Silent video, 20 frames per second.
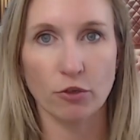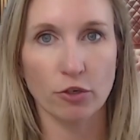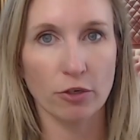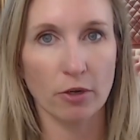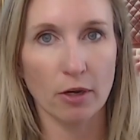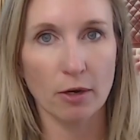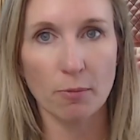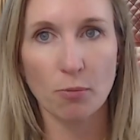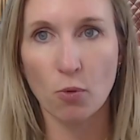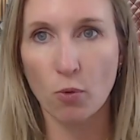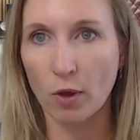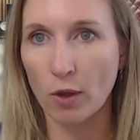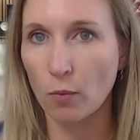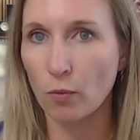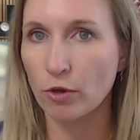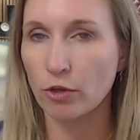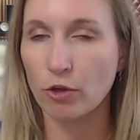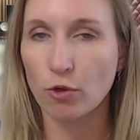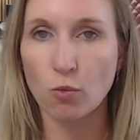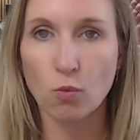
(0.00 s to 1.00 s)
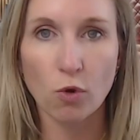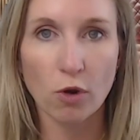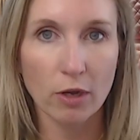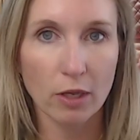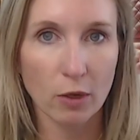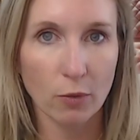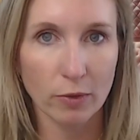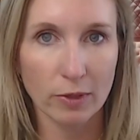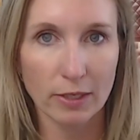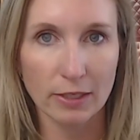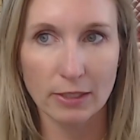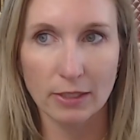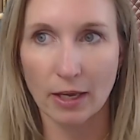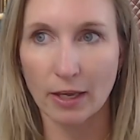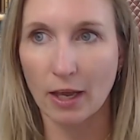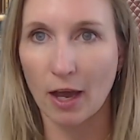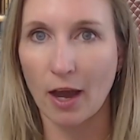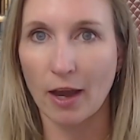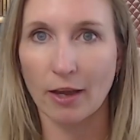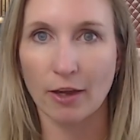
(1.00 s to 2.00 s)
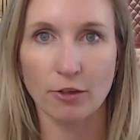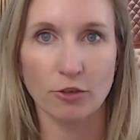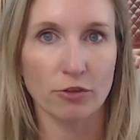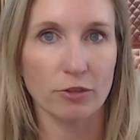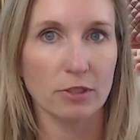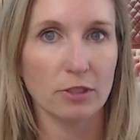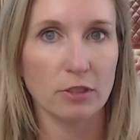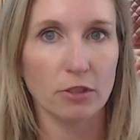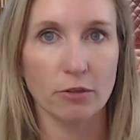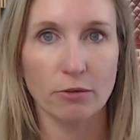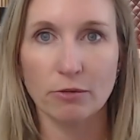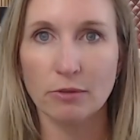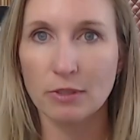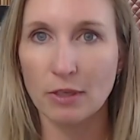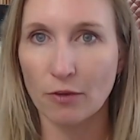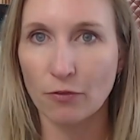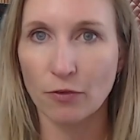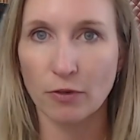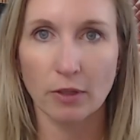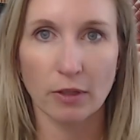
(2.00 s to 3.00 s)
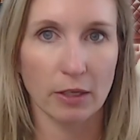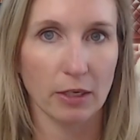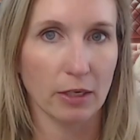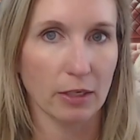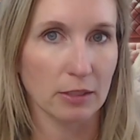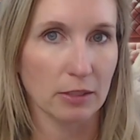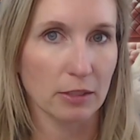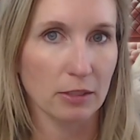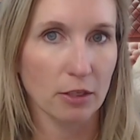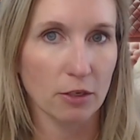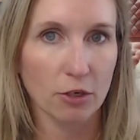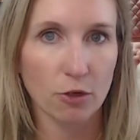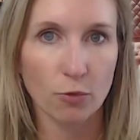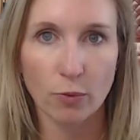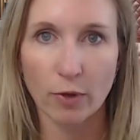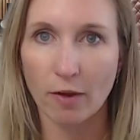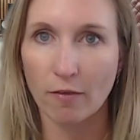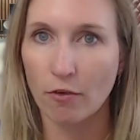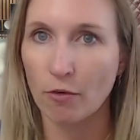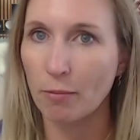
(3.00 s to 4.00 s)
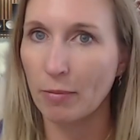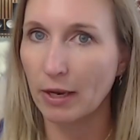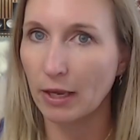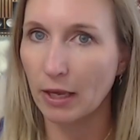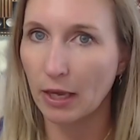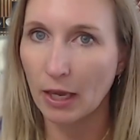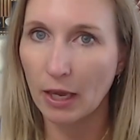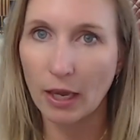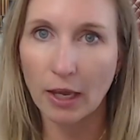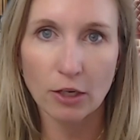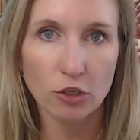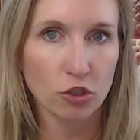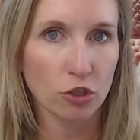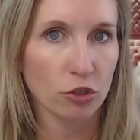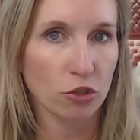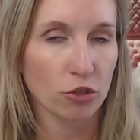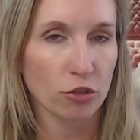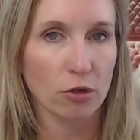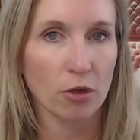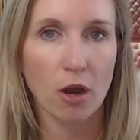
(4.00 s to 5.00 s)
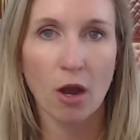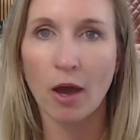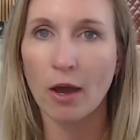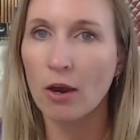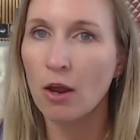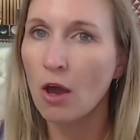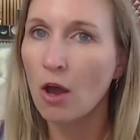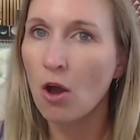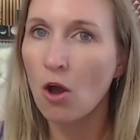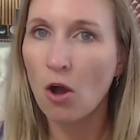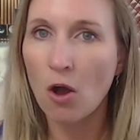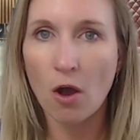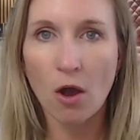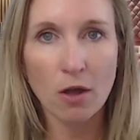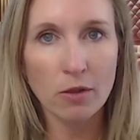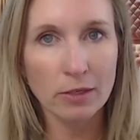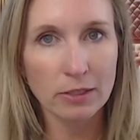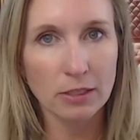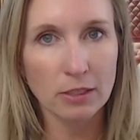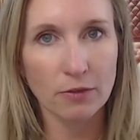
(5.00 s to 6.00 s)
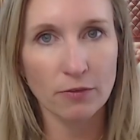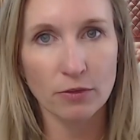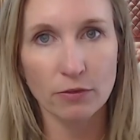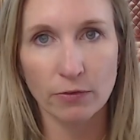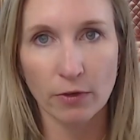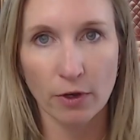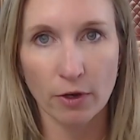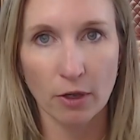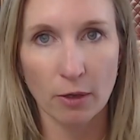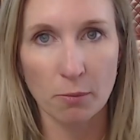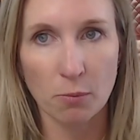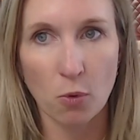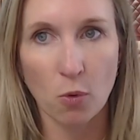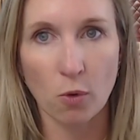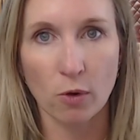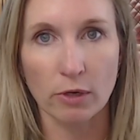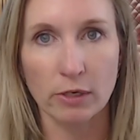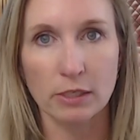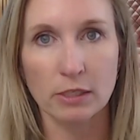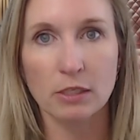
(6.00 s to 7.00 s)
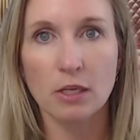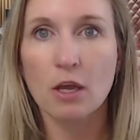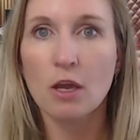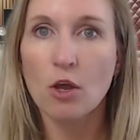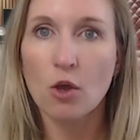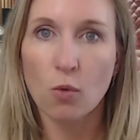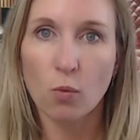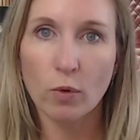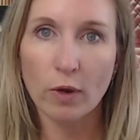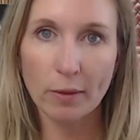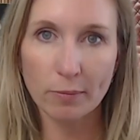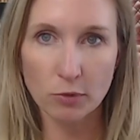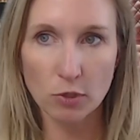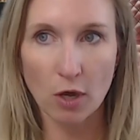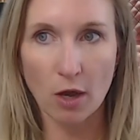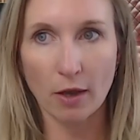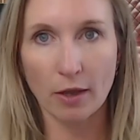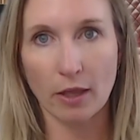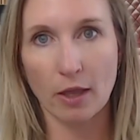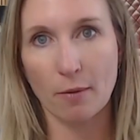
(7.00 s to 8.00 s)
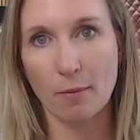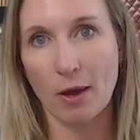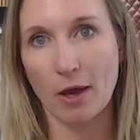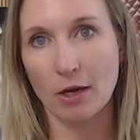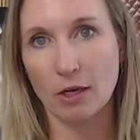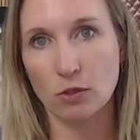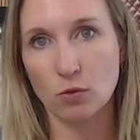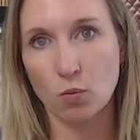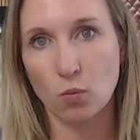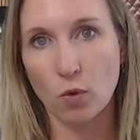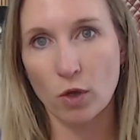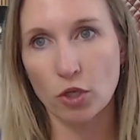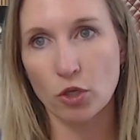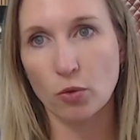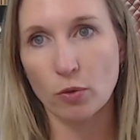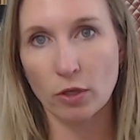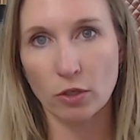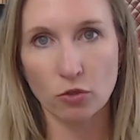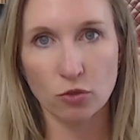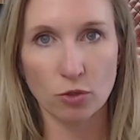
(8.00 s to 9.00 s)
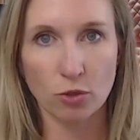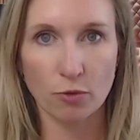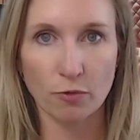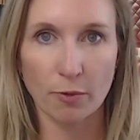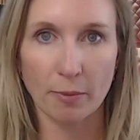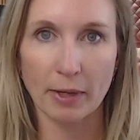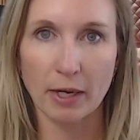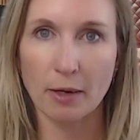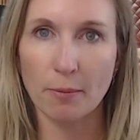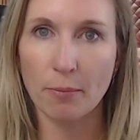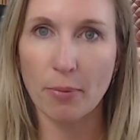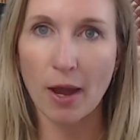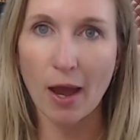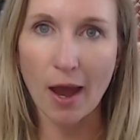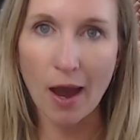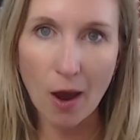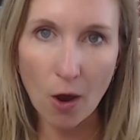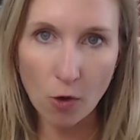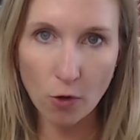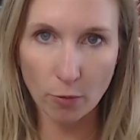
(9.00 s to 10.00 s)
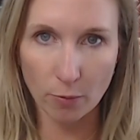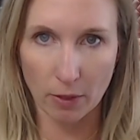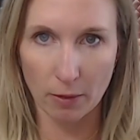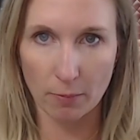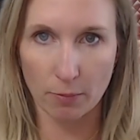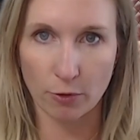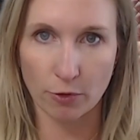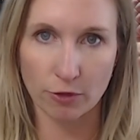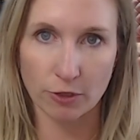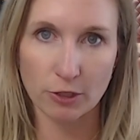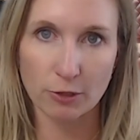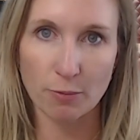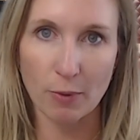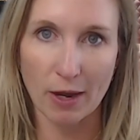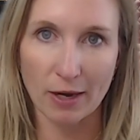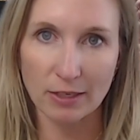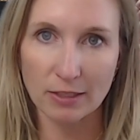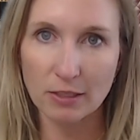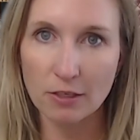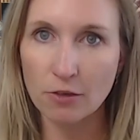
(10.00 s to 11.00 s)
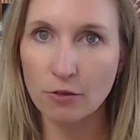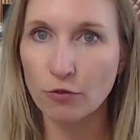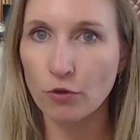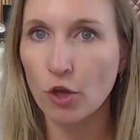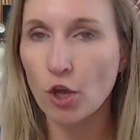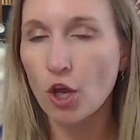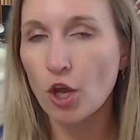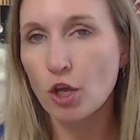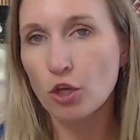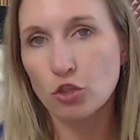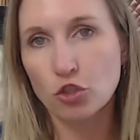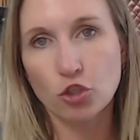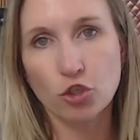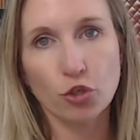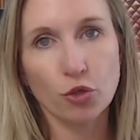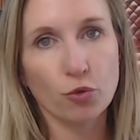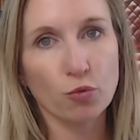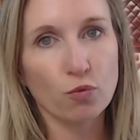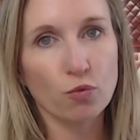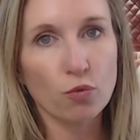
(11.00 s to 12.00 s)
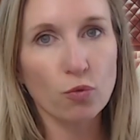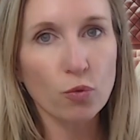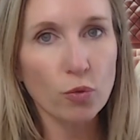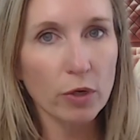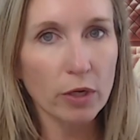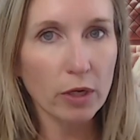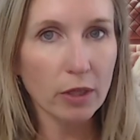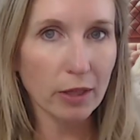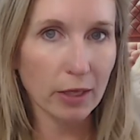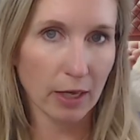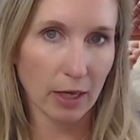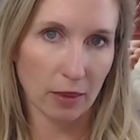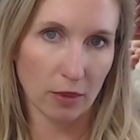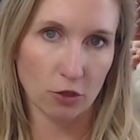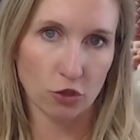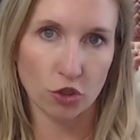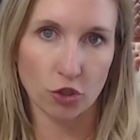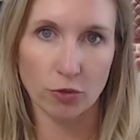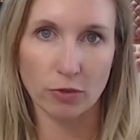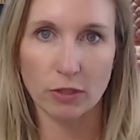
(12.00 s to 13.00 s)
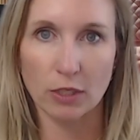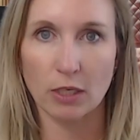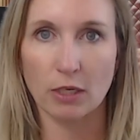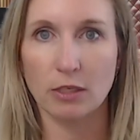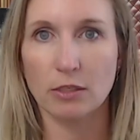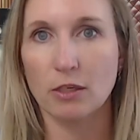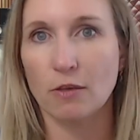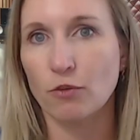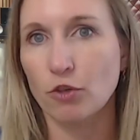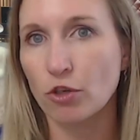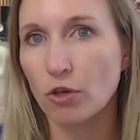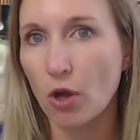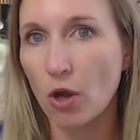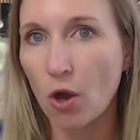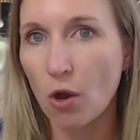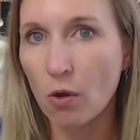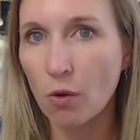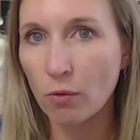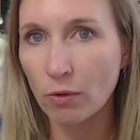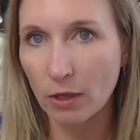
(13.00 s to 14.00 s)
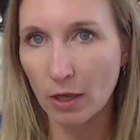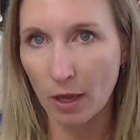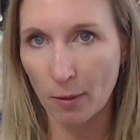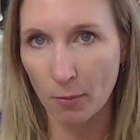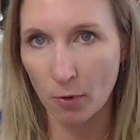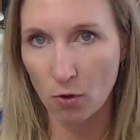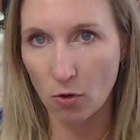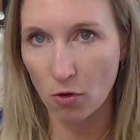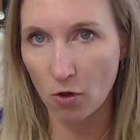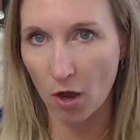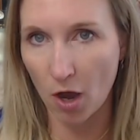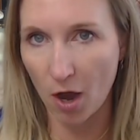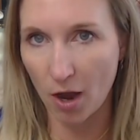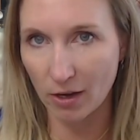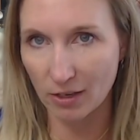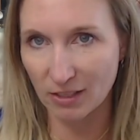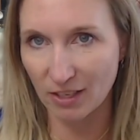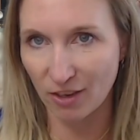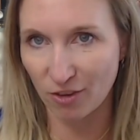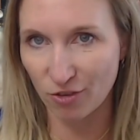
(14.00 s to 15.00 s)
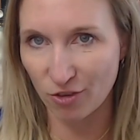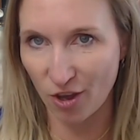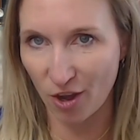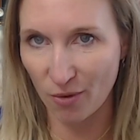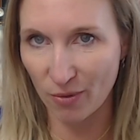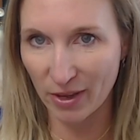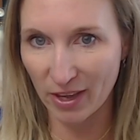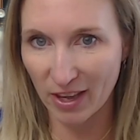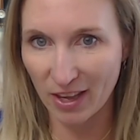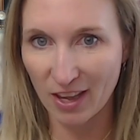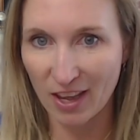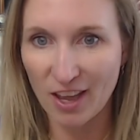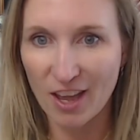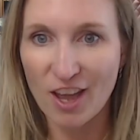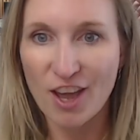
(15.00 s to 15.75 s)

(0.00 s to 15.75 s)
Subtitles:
If you're at a point where you're working with a psychiatrist, definitely consider whatever medications you're on. All that stuff is very important. What I'm talking about is what you can do from an empowerment perspective to really get the juiciness of your own chemical cocktail going.